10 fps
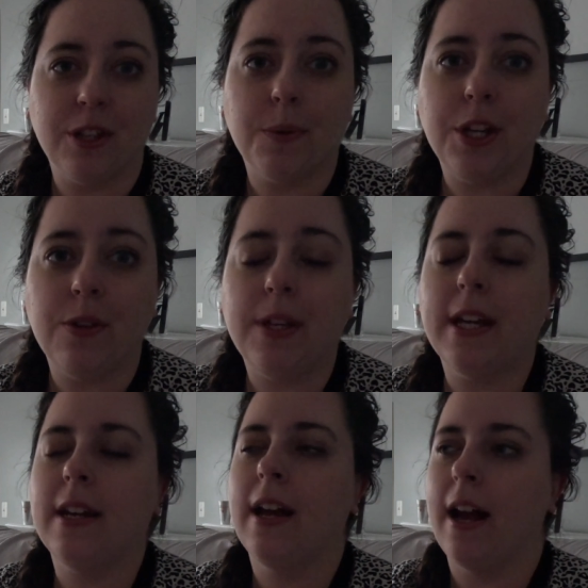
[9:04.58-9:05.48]
the
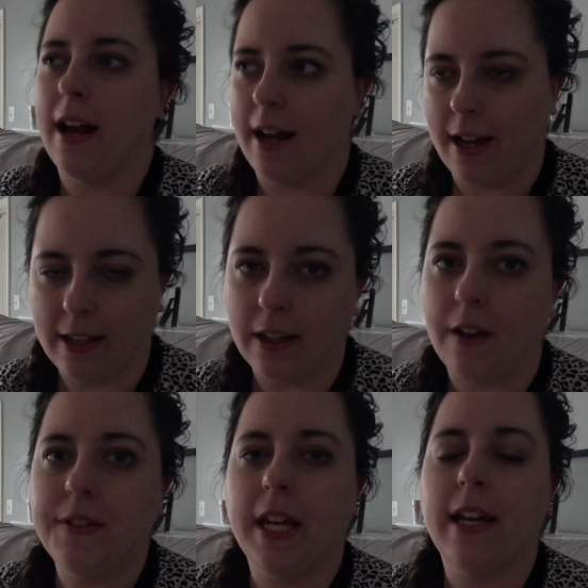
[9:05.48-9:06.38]
reunion. I
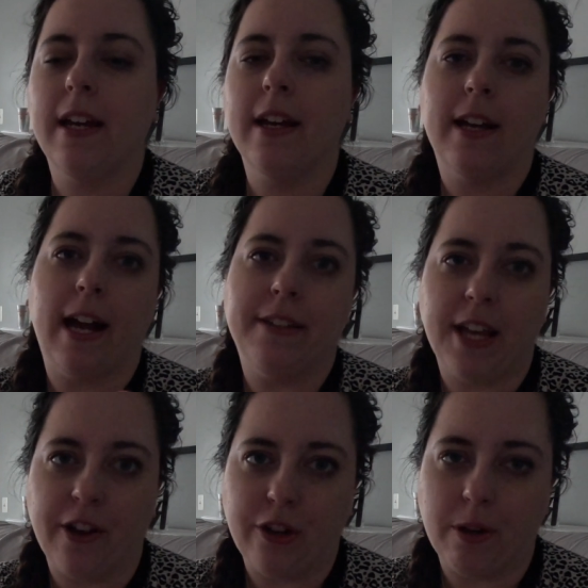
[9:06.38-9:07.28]
loved it. I'll
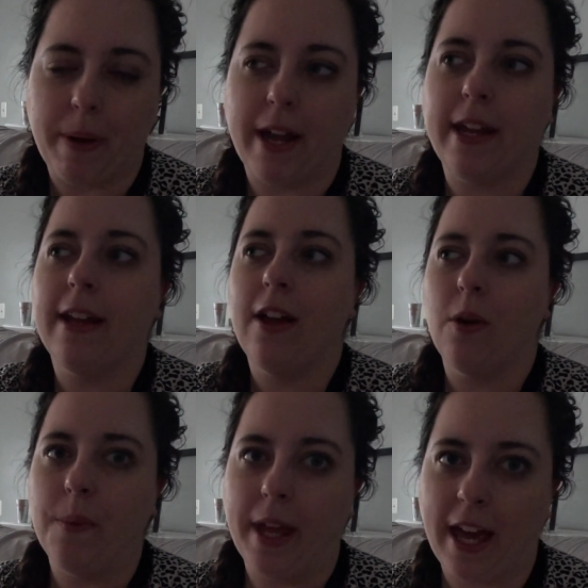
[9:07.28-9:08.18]
tell you about it
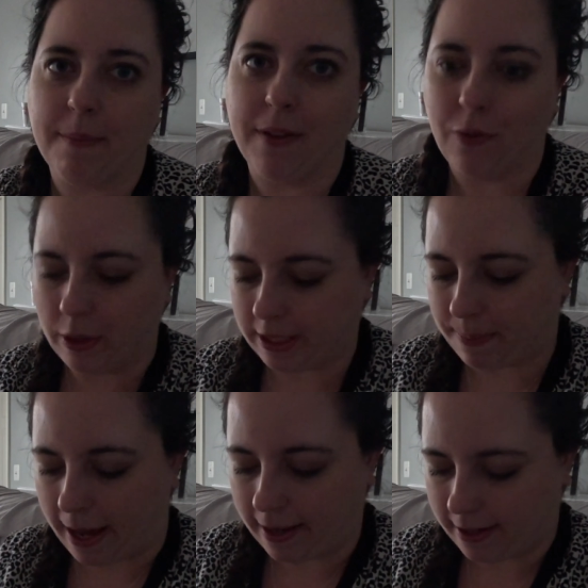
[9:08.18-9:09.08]
when I have my voice
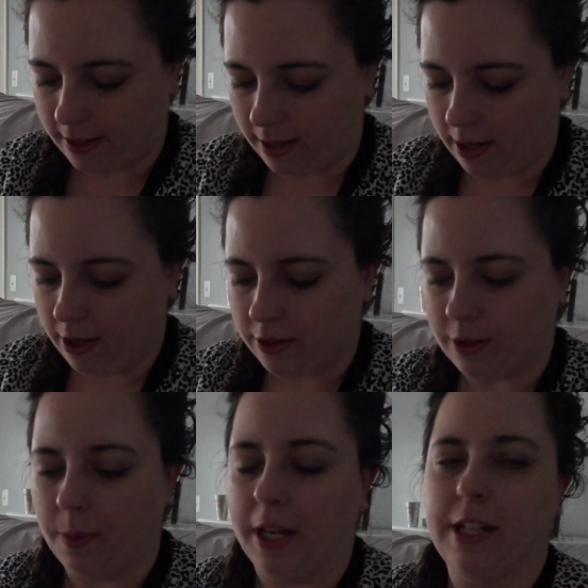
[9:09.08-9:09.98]
back.
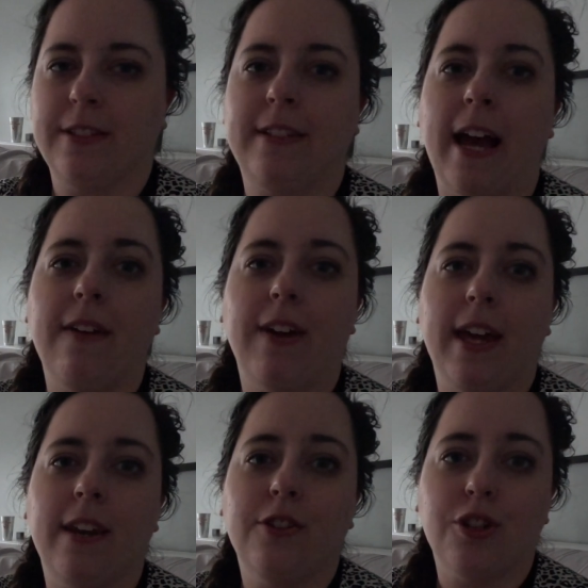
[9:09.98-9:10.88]
So we're going to dive
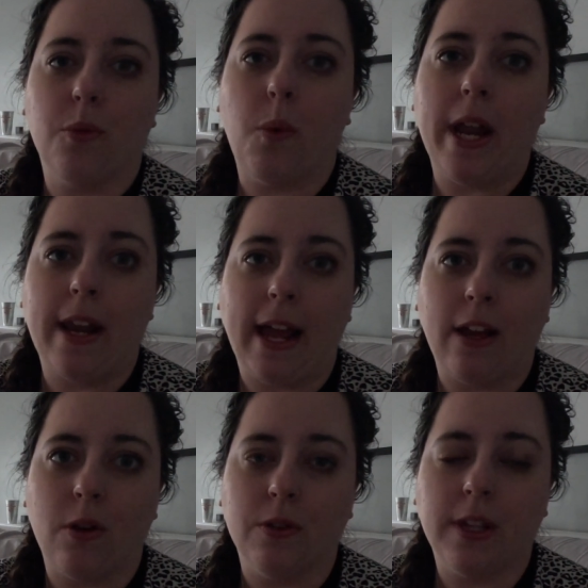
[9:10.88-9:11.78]
in to One
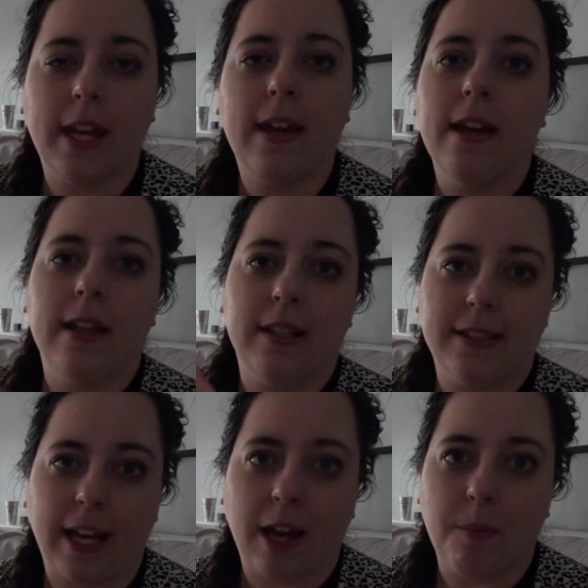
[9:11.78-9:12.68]
Night Only, the
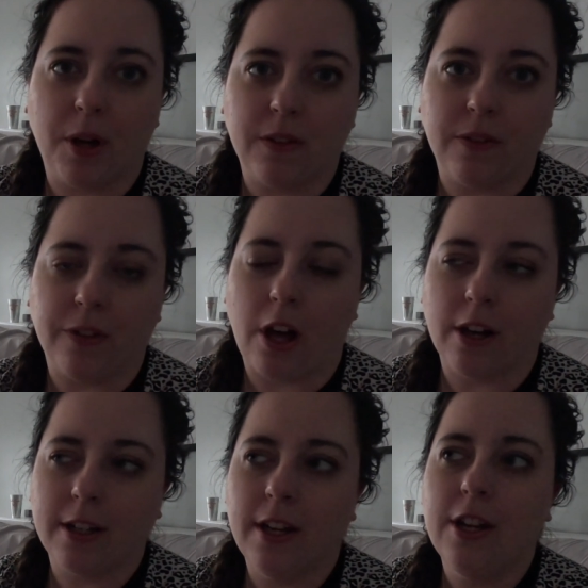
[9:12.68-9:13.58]
second book of the
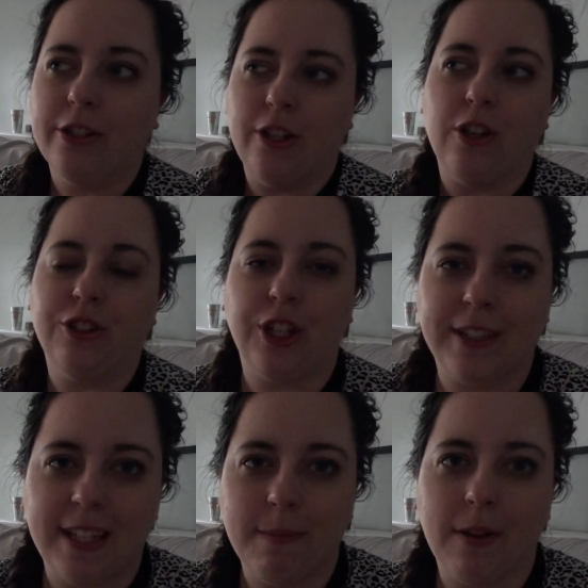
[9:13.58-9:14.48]
vlog. So you'll
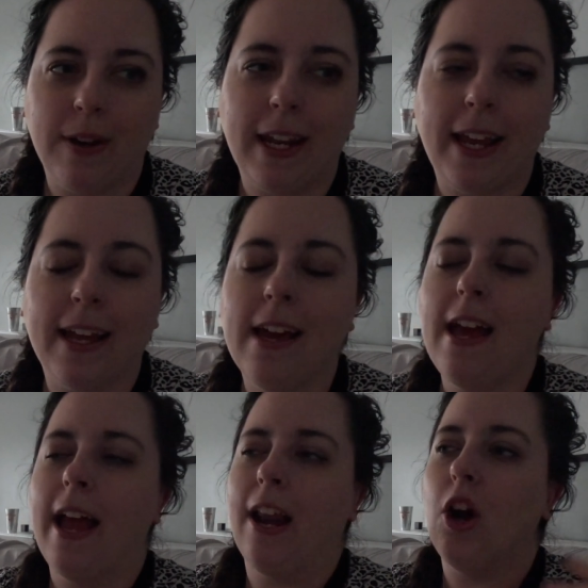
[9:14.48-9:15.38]
just see me reading,
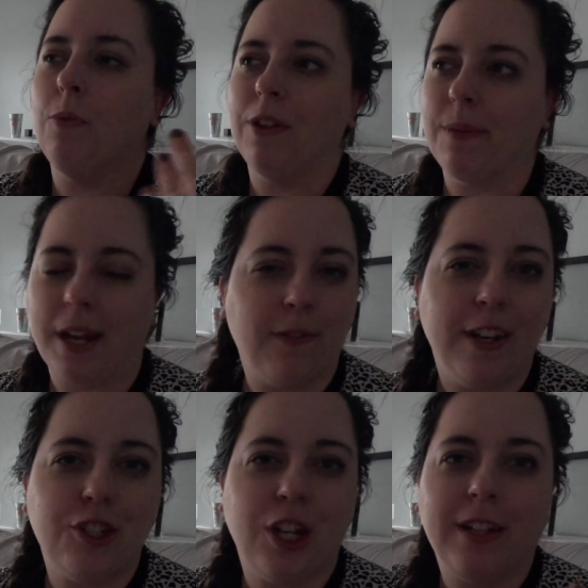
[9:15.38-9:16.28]
and hopefully when I
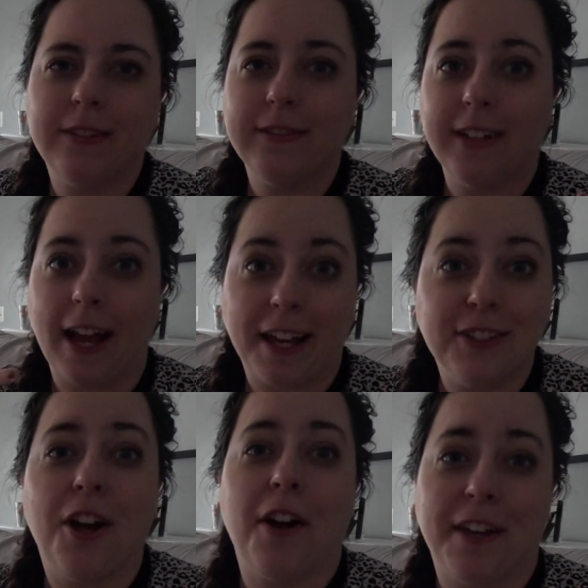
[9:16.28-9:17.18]
finish it, I
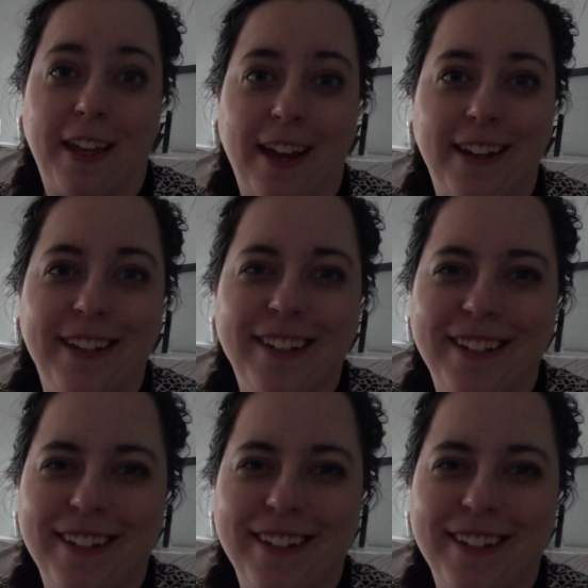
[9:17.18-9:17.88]
can talk again.